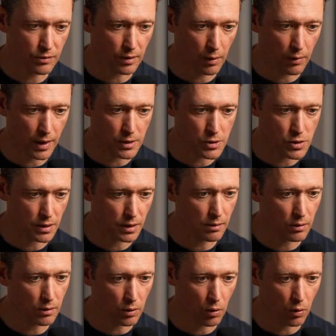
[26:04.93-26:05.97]
low energy,
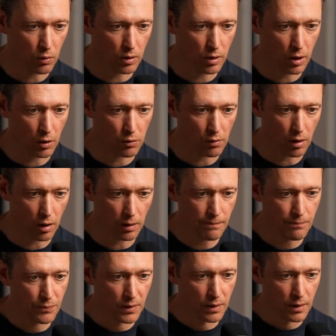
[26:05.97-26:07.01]
LoRa,
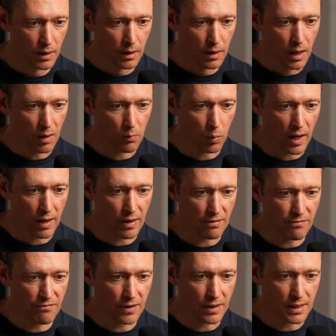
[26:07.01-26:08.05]
and where they
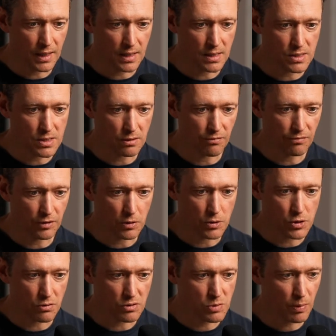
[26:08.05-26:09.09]
fit into the
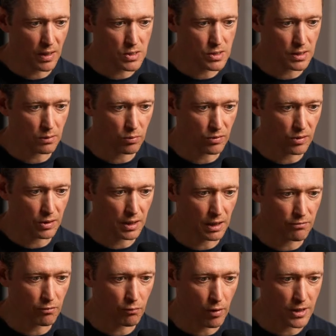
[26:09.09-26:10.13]
future, especially with the need
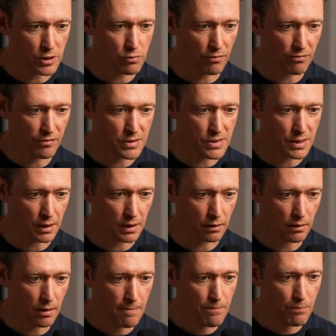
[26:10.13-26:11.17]
for retrofitting
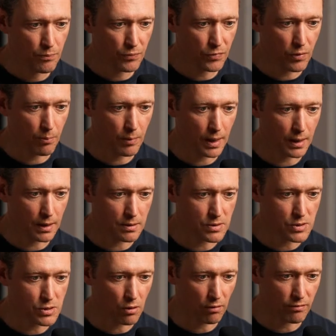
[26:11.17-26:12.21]
the
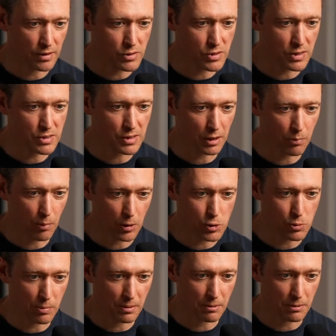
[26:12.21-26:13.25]
millions of existing
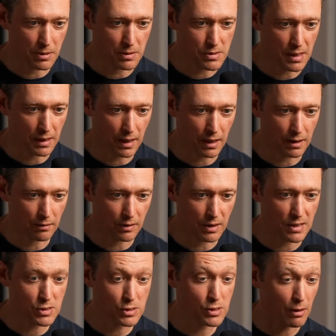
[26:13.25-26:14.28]
commercial buildings and getting the
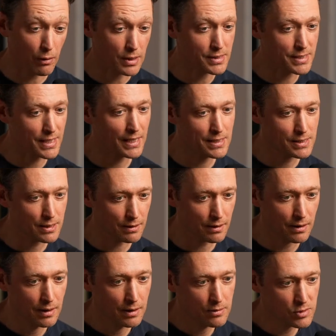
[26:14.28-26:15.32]
necessary data
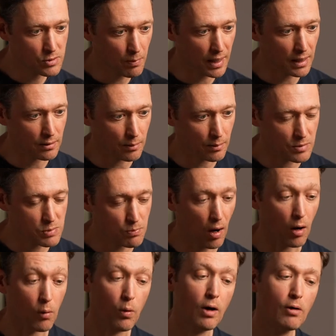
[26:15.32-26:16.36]
to make them
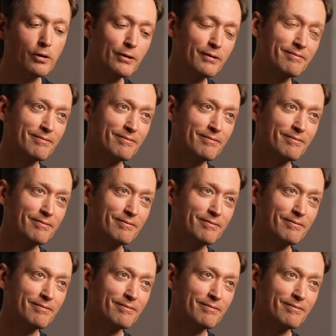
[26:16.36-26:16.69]
smart? Well, you